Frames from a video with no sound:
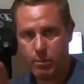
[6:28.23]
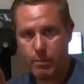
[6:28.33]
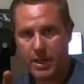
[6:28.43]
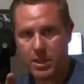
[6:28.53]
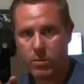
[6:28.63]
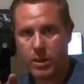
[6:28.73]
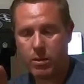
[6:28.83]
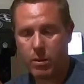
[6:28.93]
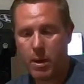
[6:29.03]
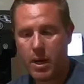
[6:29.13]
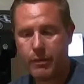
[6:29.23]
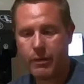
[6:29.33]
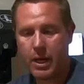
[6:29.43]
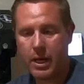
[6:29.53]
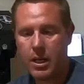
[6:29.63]
messed with or
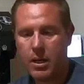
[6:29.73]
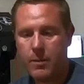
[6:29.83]
modified.